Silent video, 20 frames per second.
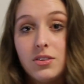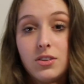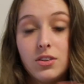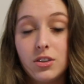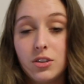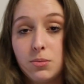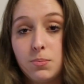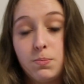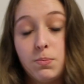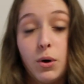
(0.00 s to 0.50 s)

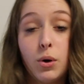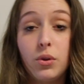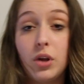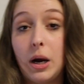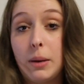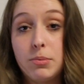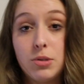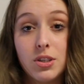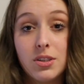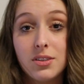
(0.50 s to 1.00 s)
There's both
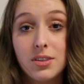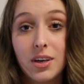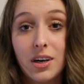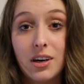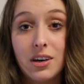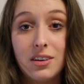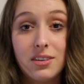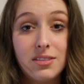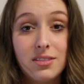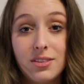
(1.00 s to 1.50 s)
options
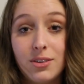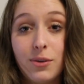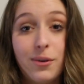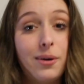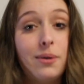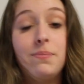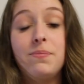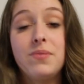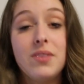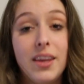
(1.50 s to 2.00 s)
there.
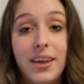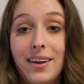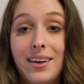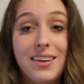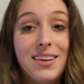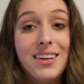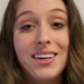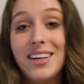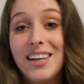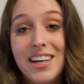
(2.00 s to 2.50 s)
Or
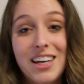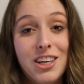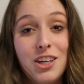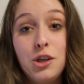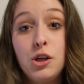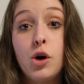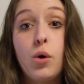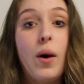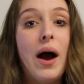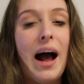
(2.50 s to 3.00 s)
like,
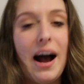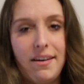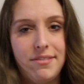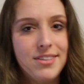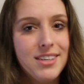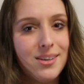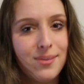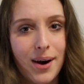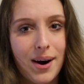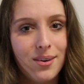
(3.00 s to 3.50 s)
you don't
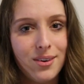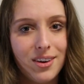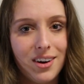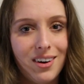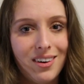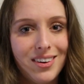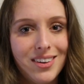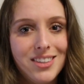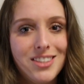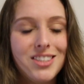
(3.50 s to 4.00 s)
have to go out in
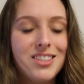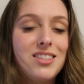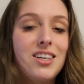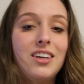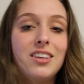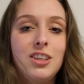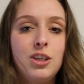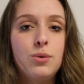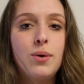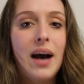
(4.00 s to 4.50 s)
college. It's
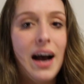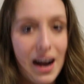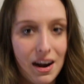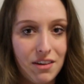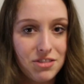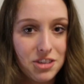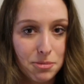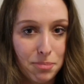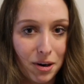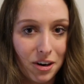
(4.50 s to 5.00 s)
not like you
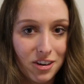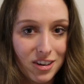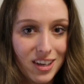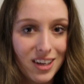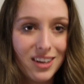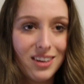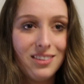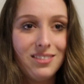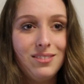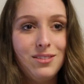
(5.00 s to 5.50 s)
have to
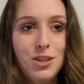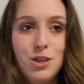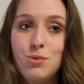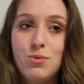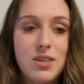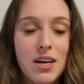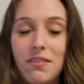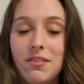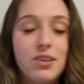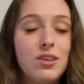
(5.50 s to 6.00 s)
party. You
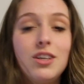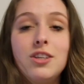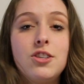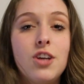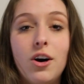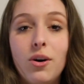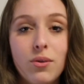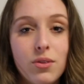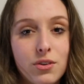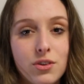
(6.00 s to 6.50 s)
definitely
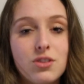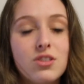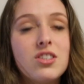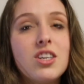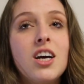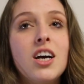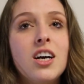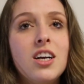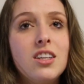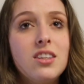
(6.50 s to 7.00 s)
don't.
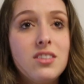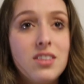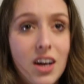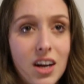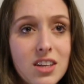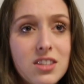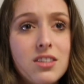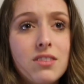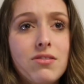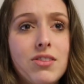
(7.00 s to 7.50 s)
There's
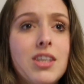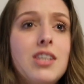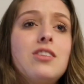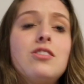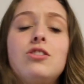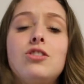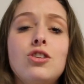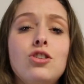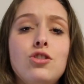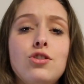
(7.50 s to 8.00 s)
tons of
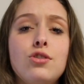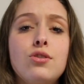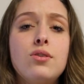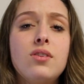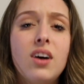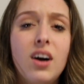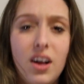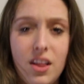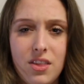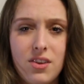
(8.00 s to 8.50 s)
things to
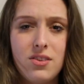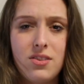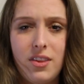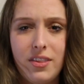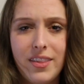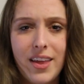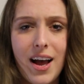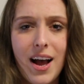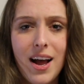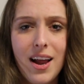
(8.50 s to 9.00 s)
do other
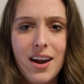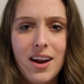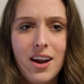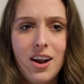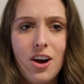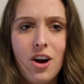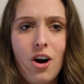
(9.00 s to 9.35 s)
than that.